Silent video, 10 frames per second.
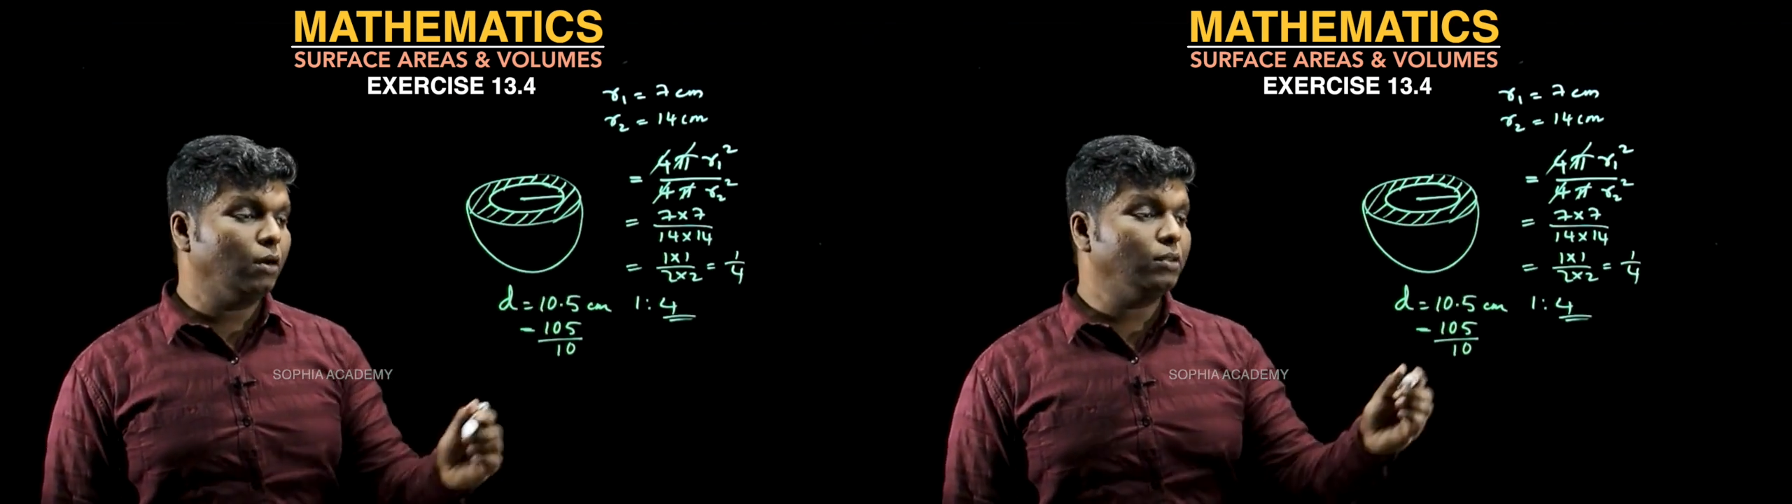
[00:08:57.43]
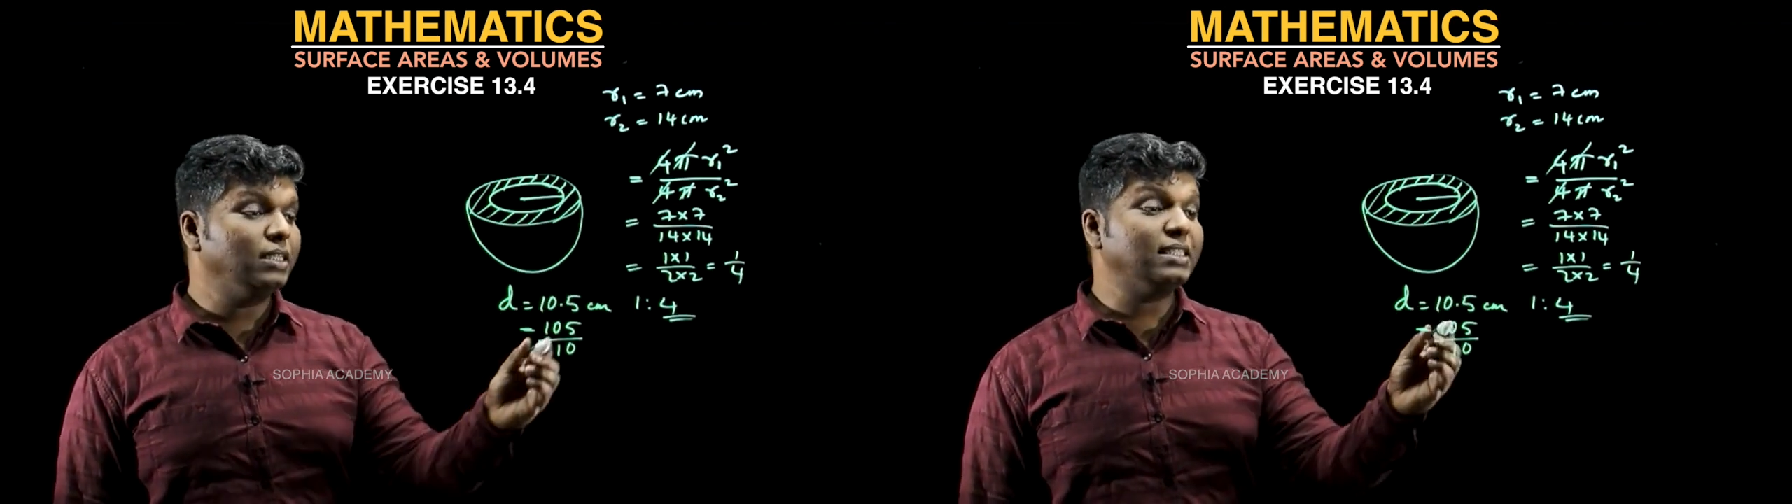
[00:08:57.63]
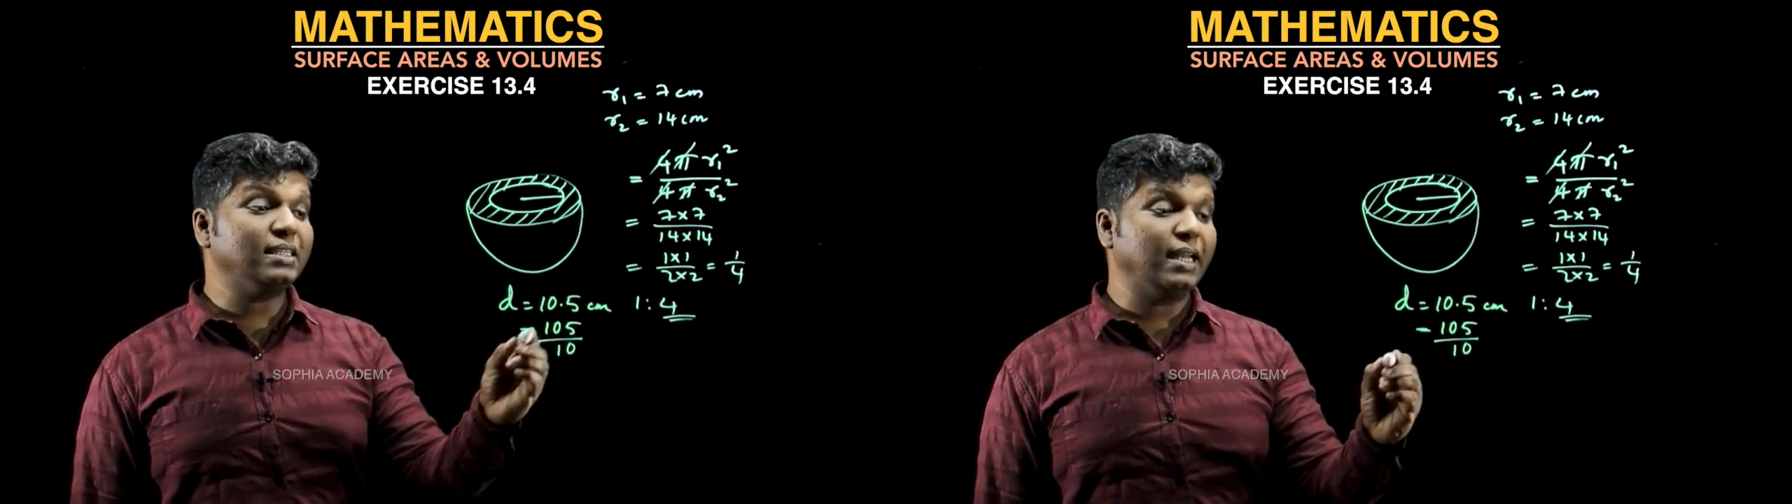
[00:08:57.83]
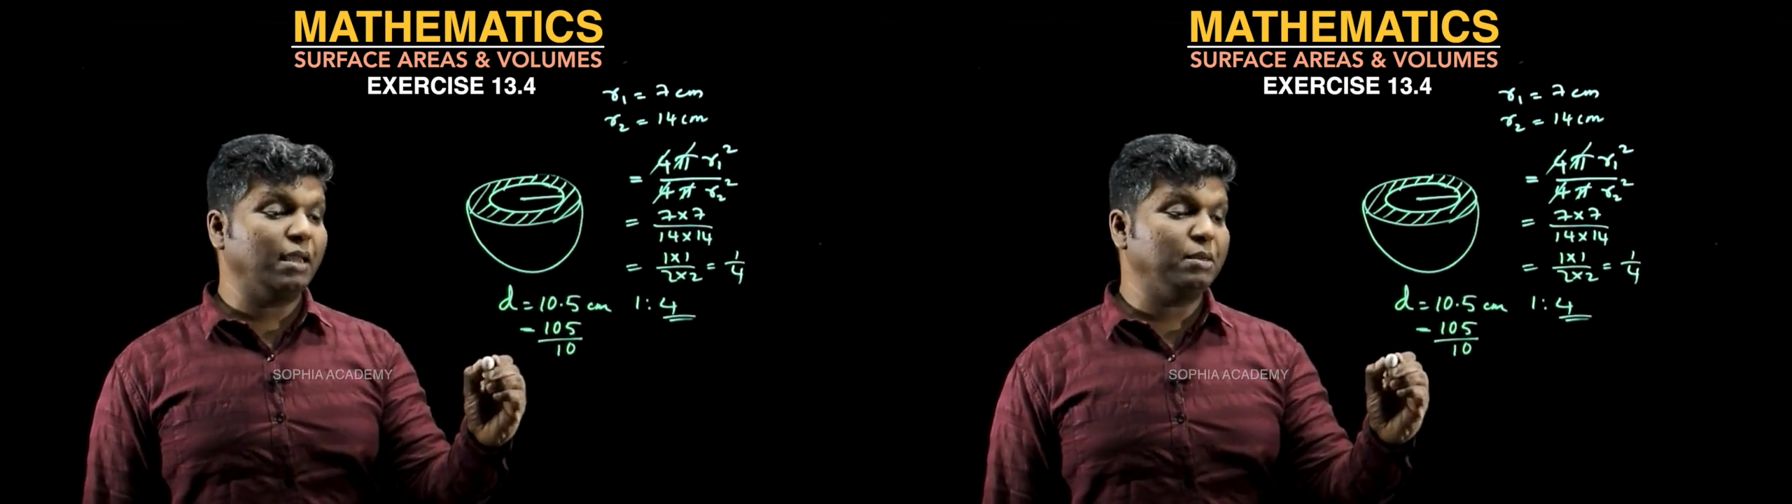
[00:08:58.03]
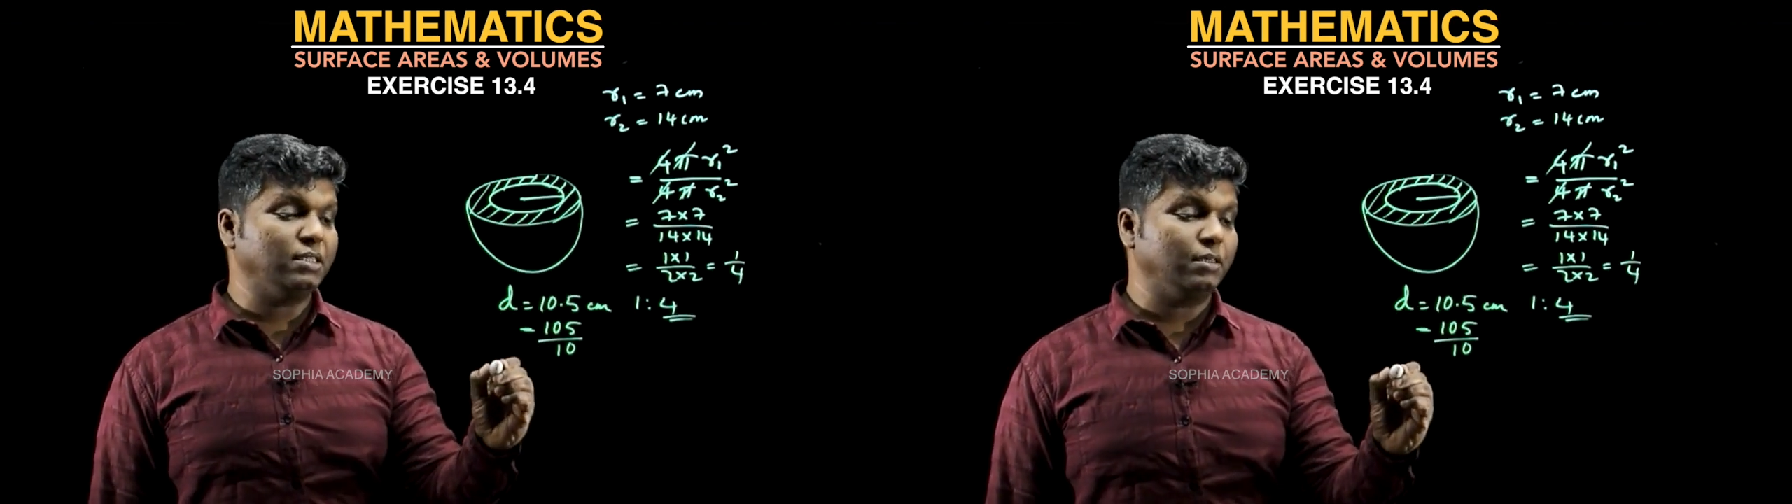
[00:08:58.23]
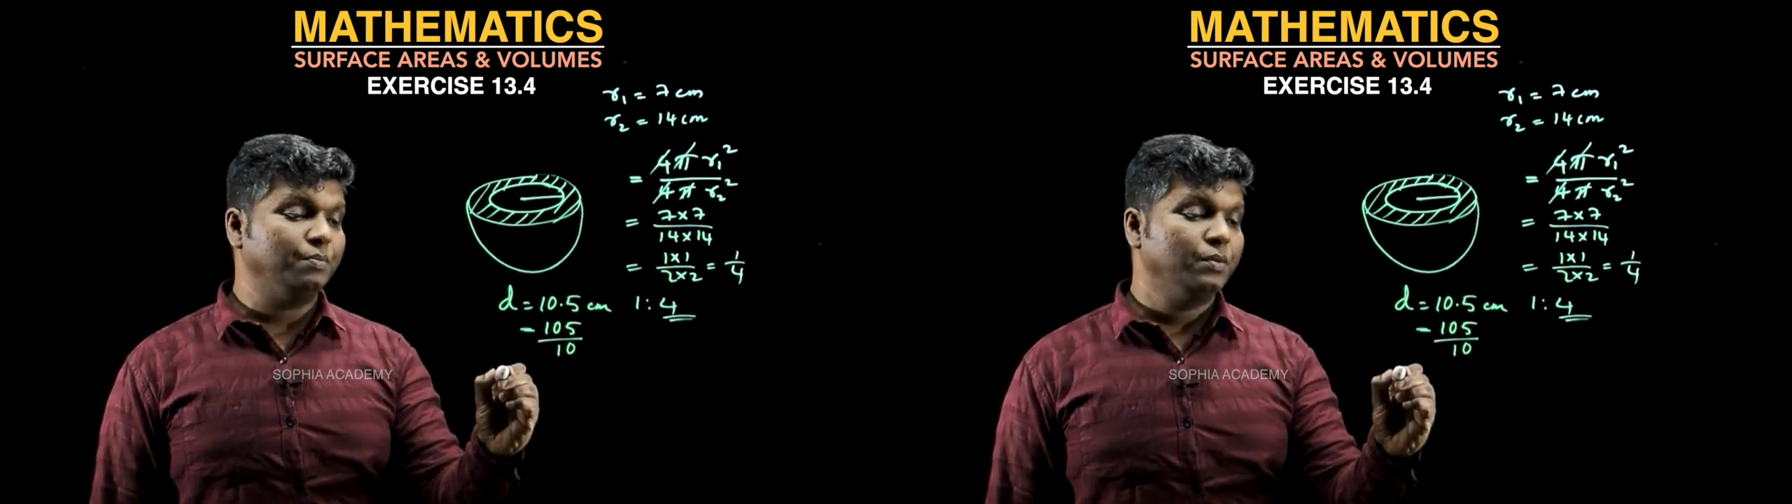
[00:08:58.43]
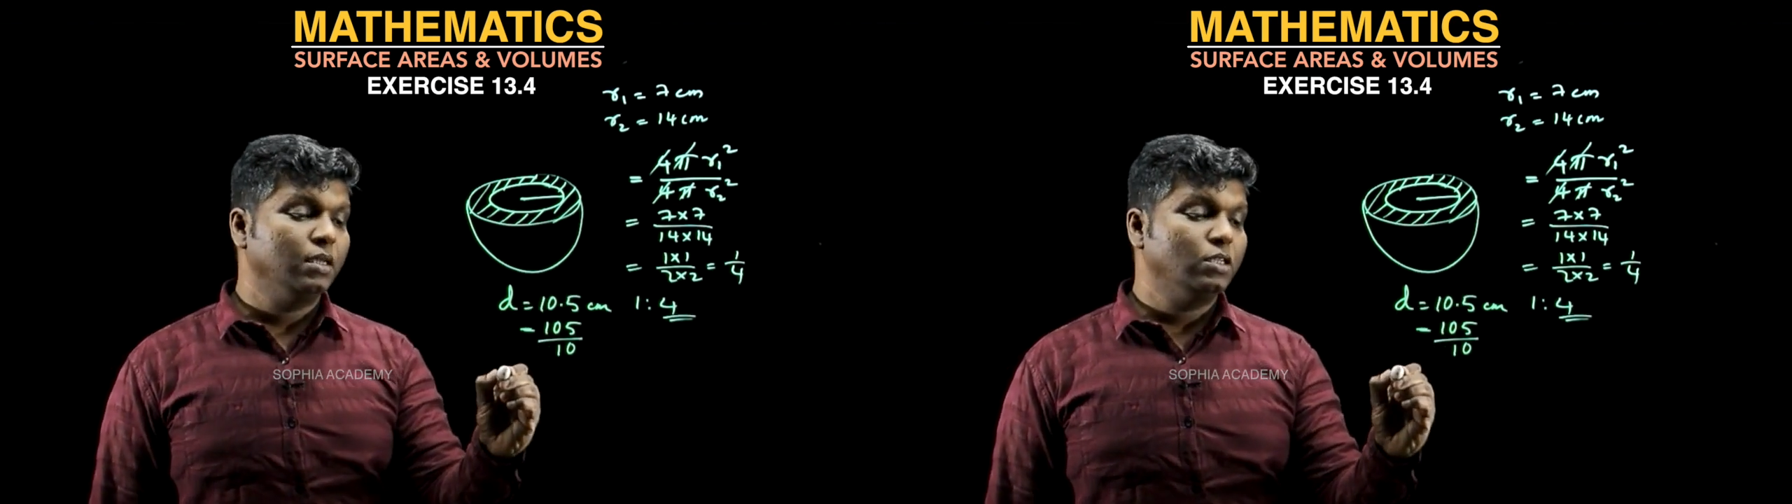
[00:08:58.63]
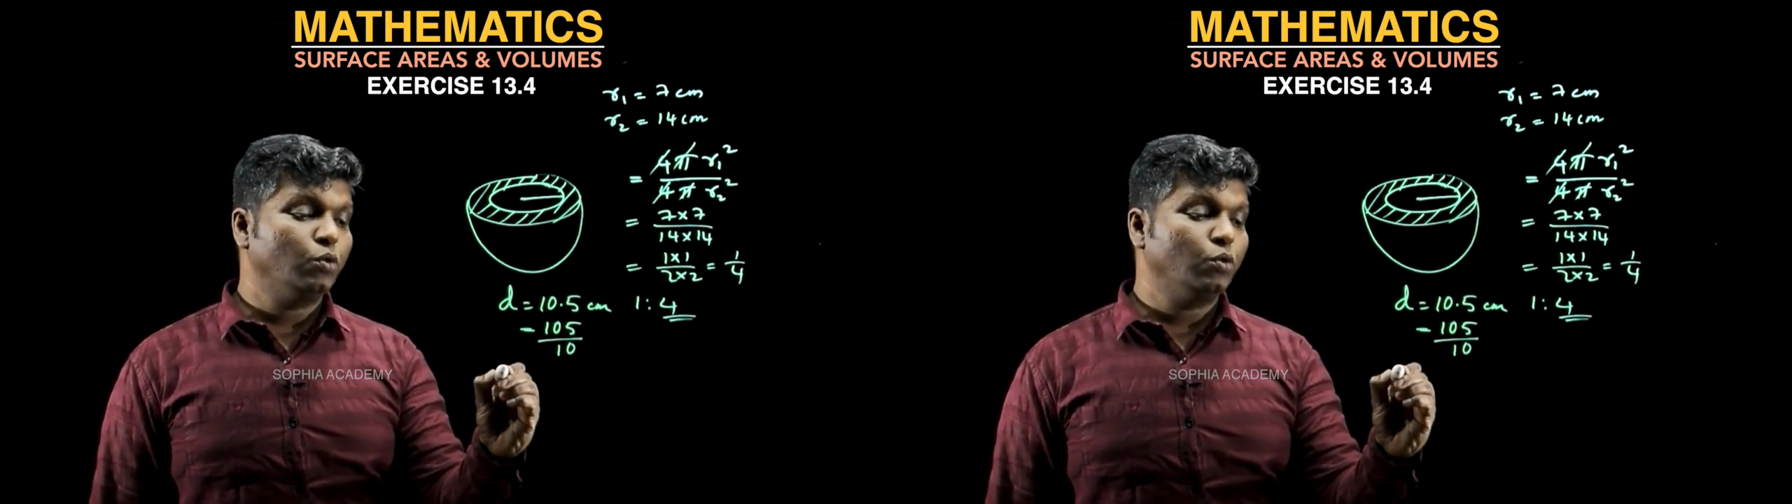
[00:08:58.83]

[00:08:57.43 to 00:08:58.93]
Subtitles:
Now this is the diameter.